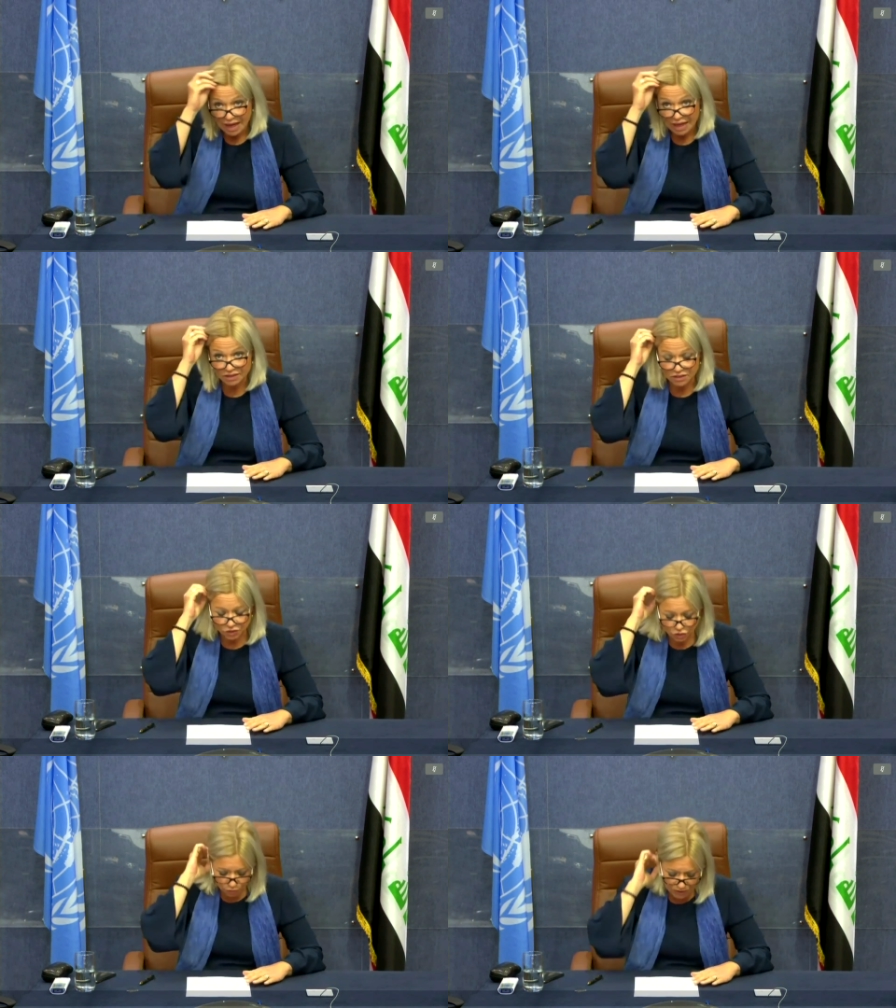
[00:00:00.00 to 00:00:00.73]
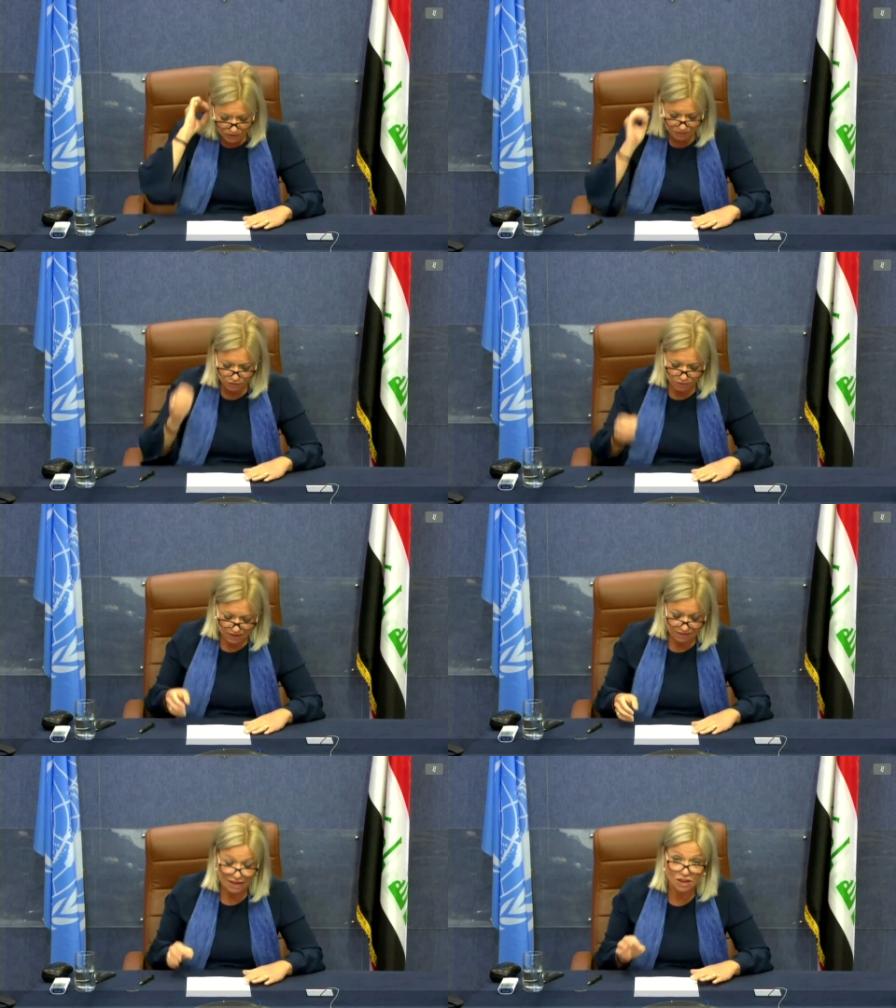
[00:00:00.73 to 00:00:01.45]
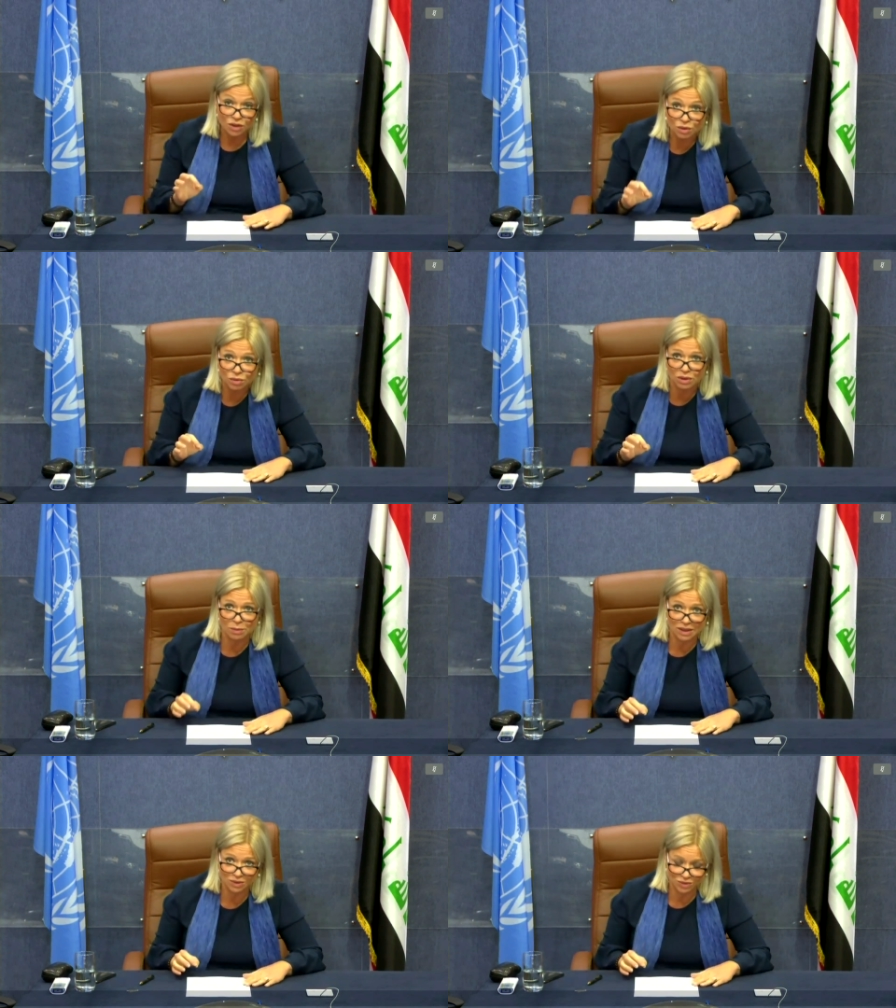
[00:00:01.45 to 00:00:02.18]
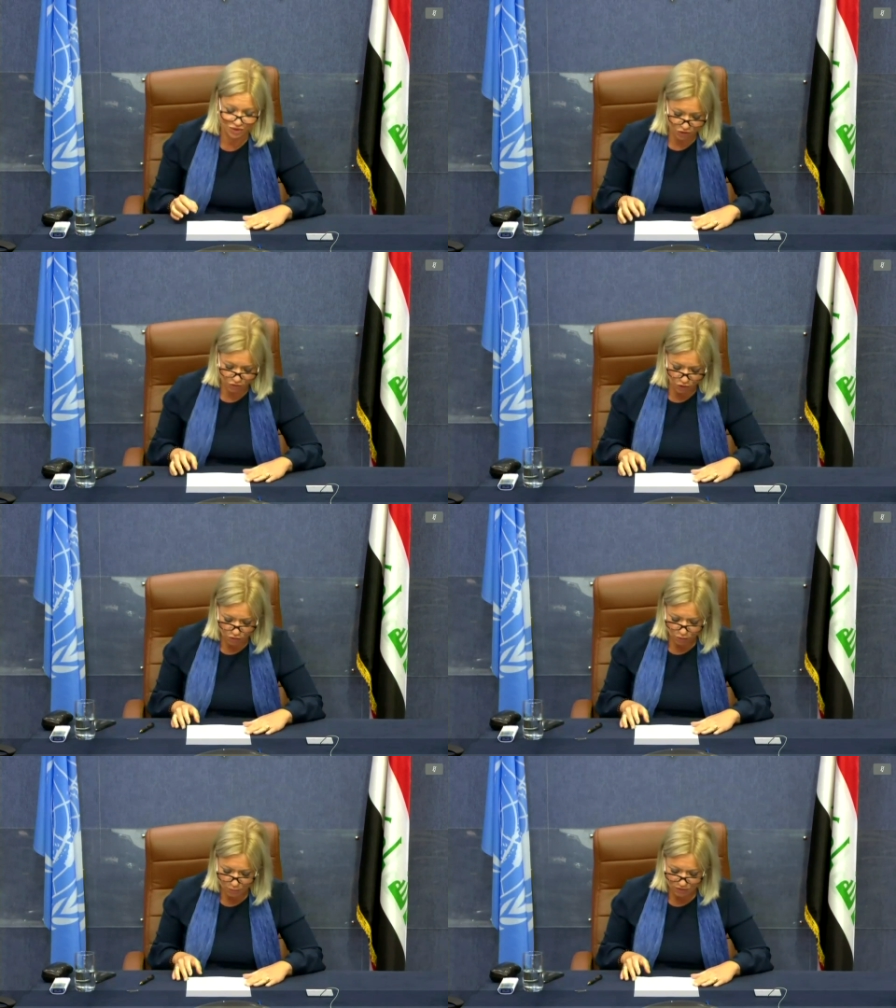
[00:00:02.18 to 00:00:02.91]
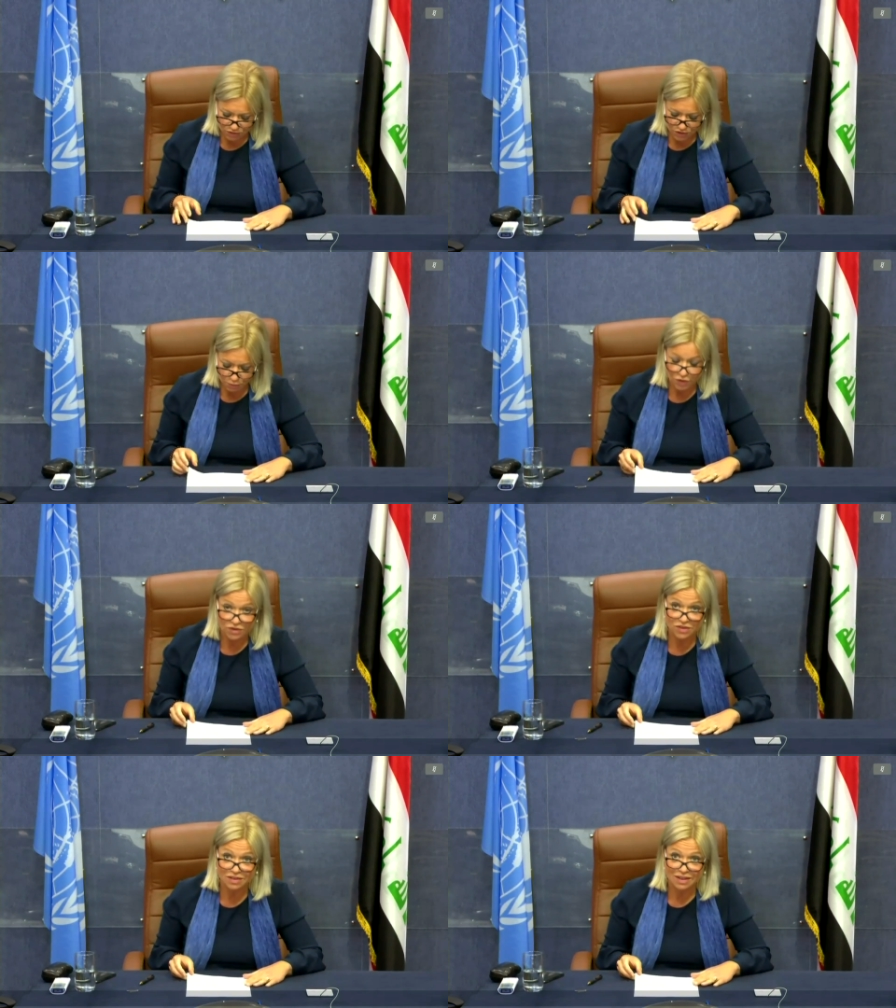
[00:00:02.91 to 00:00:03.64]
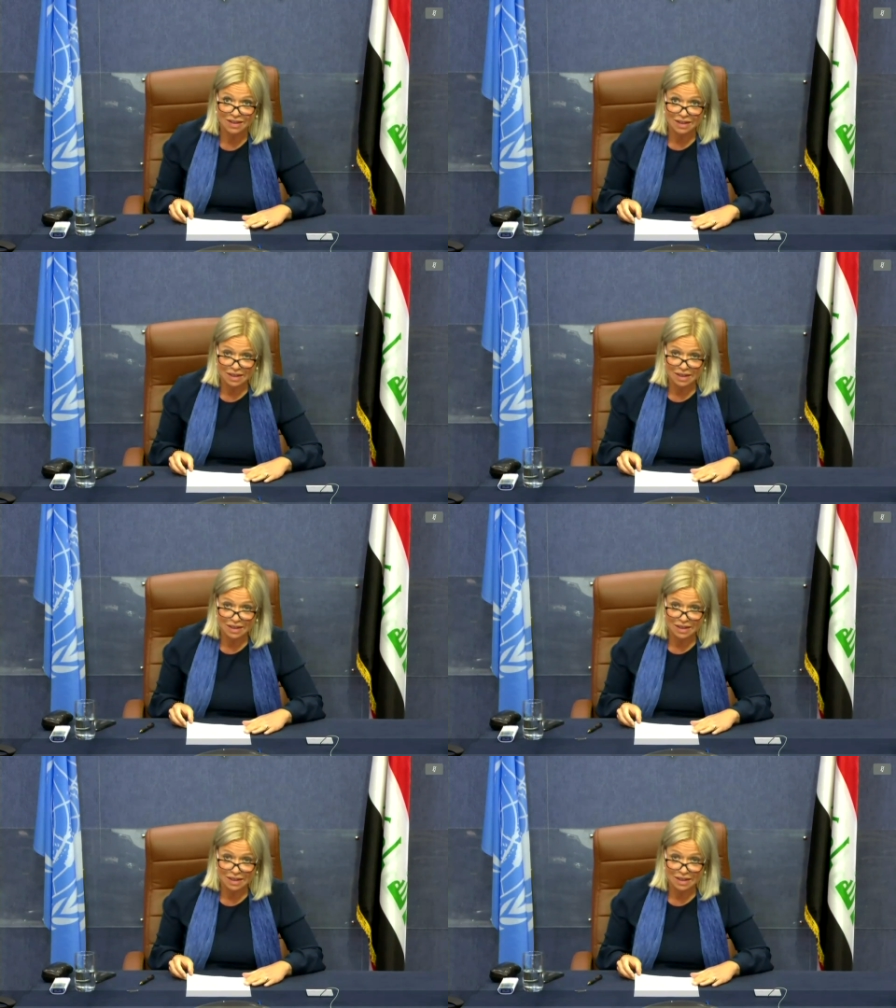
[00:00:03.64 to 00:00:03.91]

and to reiterate that no amount of government response